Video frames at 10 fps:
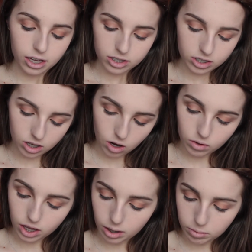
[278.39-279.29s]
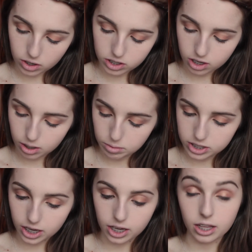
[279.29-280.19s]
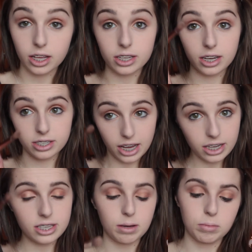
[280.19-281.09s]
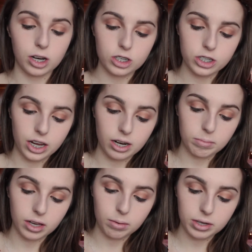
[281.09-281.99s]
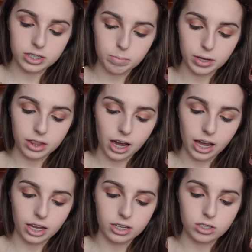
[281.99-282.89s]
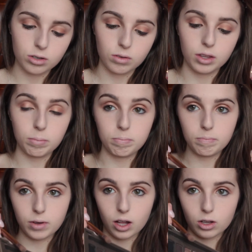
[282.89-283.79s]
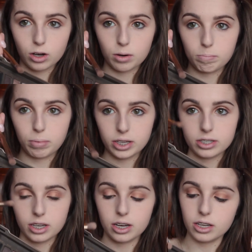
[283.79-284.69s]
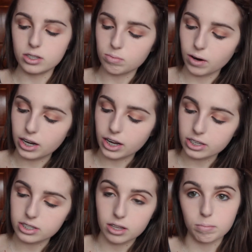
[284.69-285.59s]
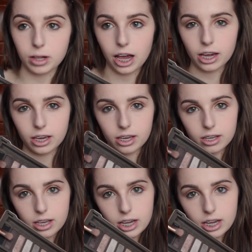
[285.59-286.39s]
So then I'm also going to be taking that exact same brush, and I'm going to be dipping that into the color Busted. It's right next to the black.